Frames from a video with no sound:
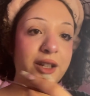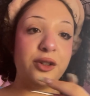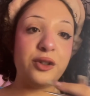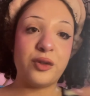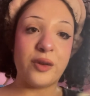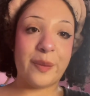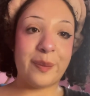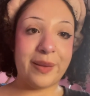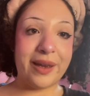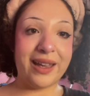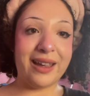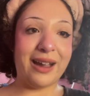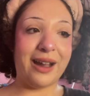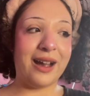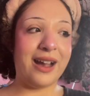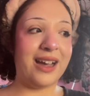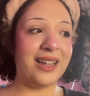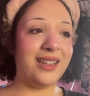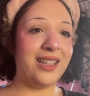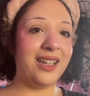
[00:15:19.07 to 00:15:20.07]
dripping
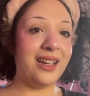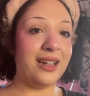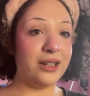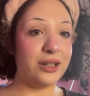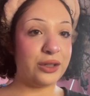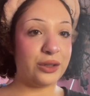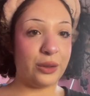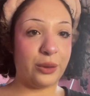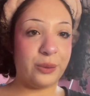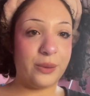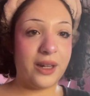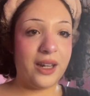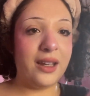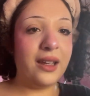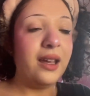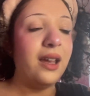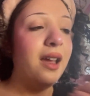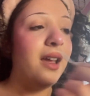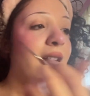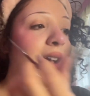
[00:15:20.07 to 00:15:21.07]
i think i showed it
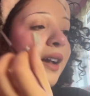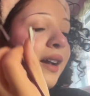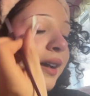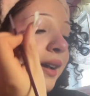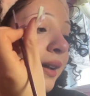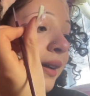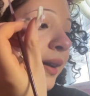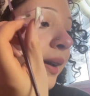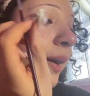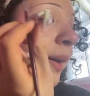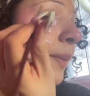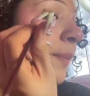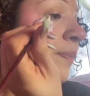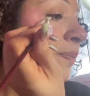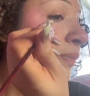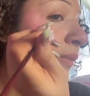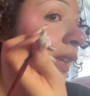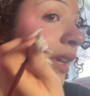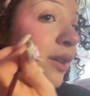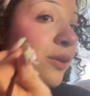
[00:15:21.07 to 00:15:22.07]

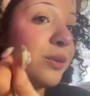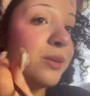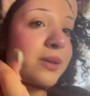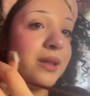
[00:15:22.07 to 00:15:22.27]
um it was